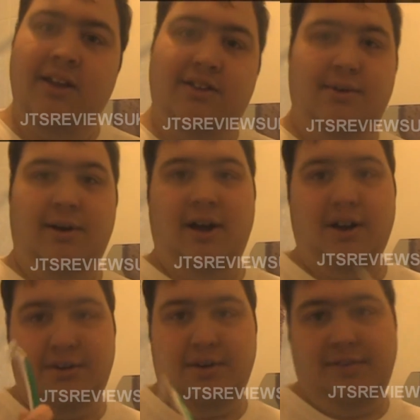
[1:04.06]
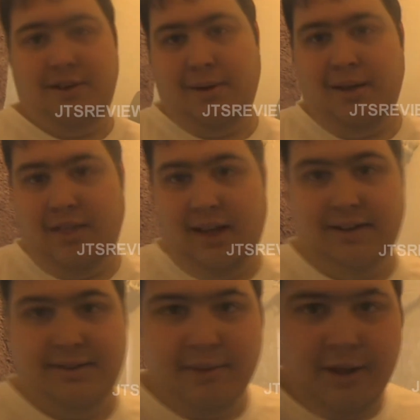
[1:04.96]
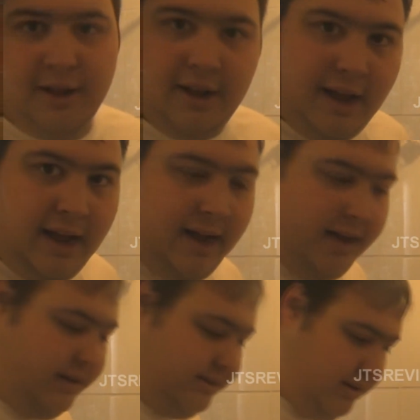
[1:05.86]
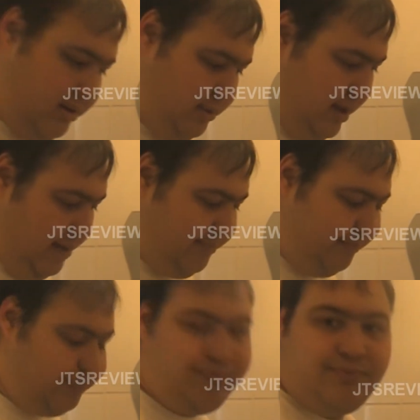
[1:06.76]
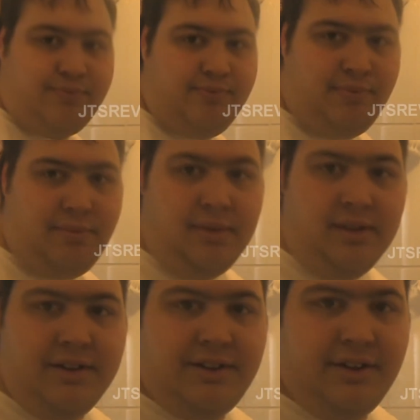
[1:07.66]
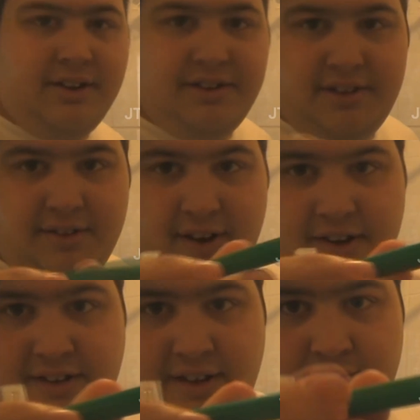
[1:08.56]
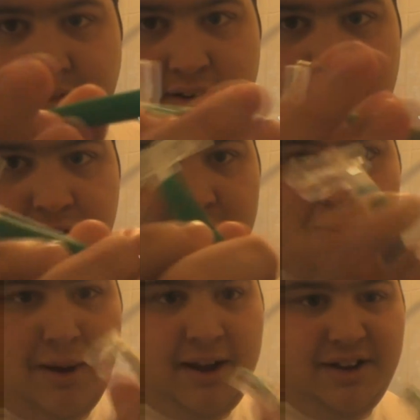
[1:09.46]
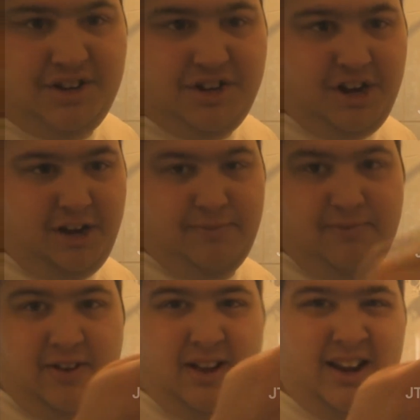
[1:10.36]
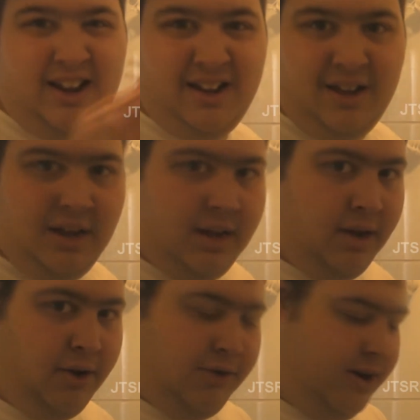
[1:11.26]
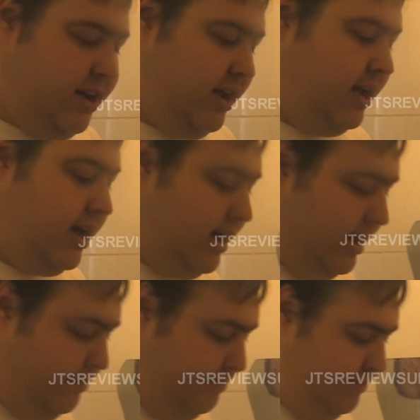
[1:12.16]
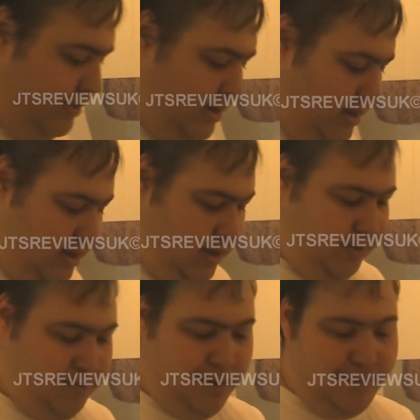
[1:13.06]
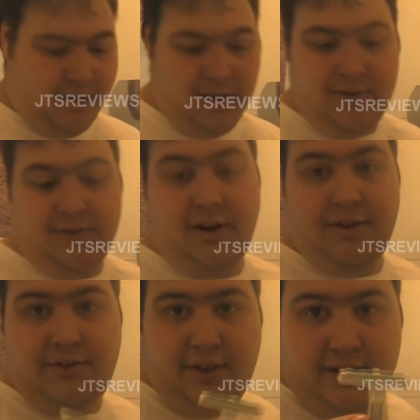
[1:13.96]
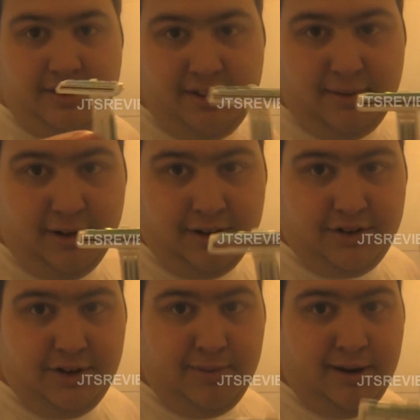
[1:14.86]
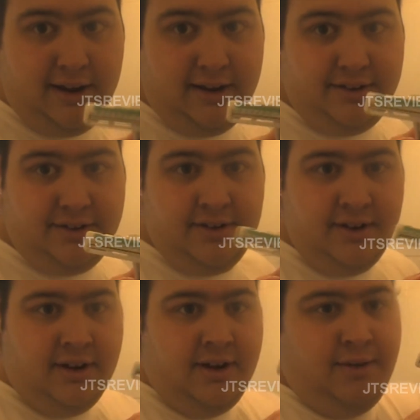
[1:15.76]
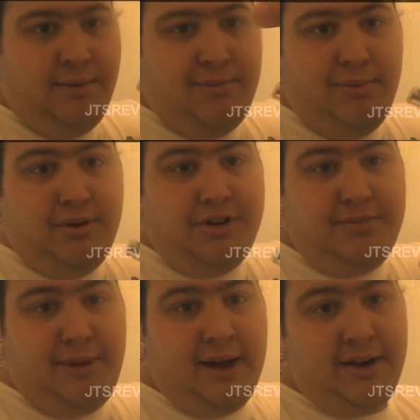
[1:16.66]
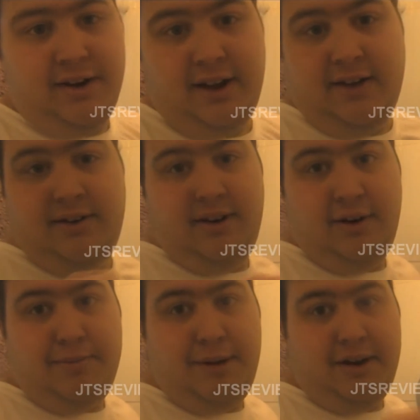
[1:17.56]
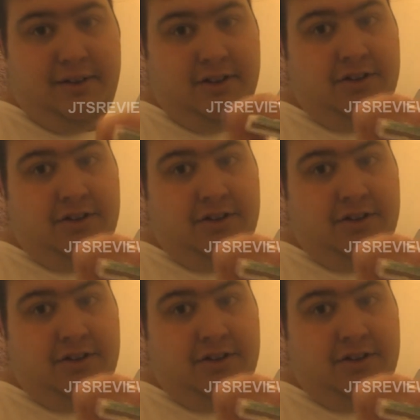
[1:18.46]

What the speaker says: so I can't do nothing about that. So yeah. So this is the razor, very featherweight, cheap feeling already. If we pop the cover off, you can see we've got 2 blades, one moist pad on here and a little button on the